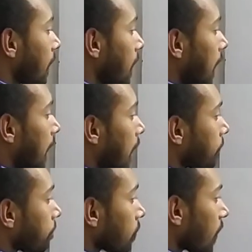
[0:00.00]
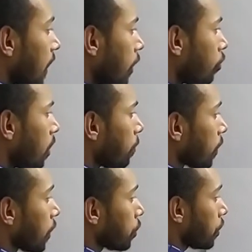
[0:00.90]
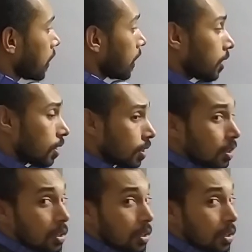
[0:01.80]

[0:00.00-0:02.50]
the equipotential